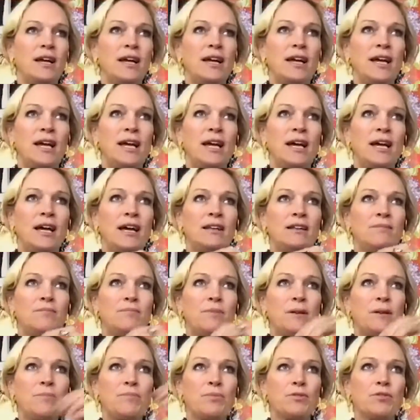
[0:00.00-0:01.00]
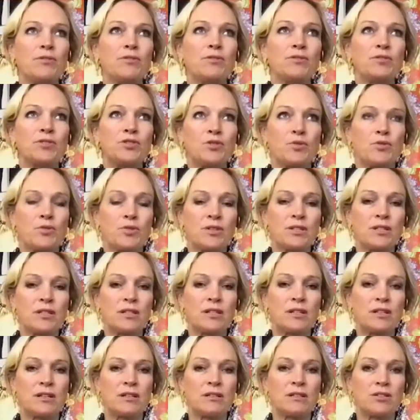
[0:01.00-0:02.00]
And stores
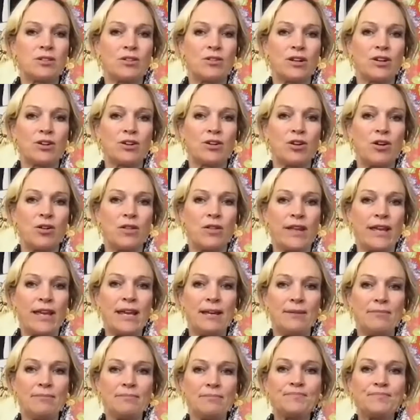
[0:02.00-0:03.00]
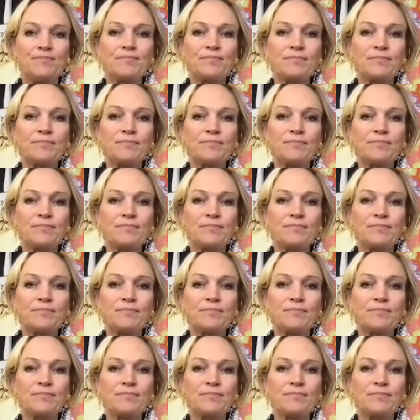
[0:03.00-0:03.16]
started calling in.